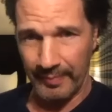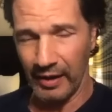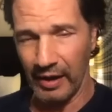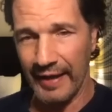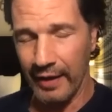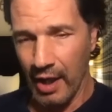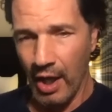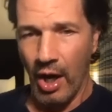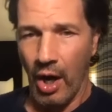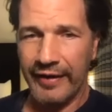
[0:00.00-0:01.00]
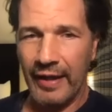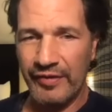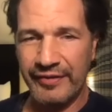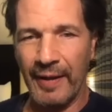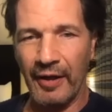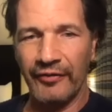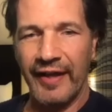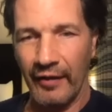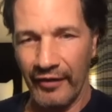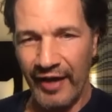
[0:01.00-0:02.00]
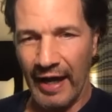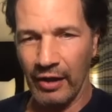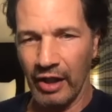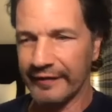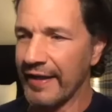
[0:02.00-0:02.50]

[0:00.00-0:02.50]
be like, "Okay, we spent all day on the dialogue. Now you